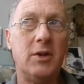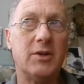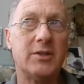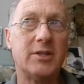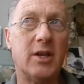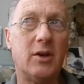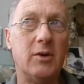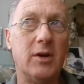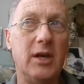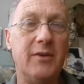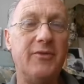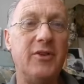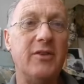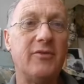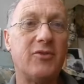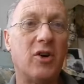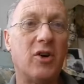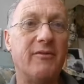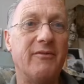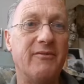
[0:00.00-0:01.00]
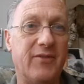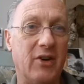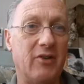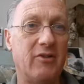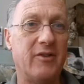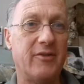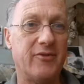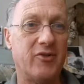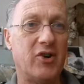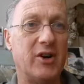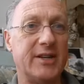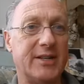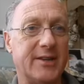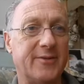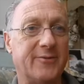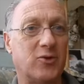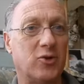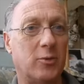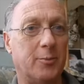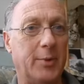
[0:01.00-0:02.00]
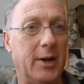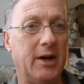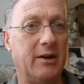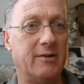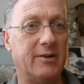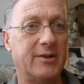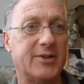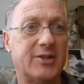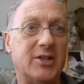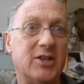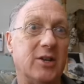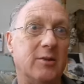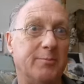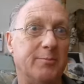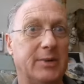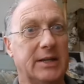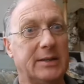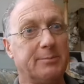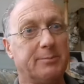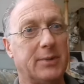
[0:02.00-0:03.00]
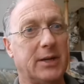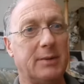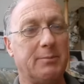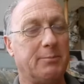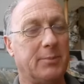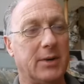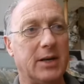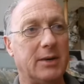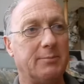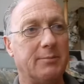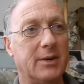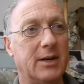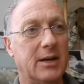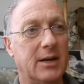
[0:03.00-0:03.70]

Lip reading: So if you've got very, very difficult parents, bleep, bleep, bleep,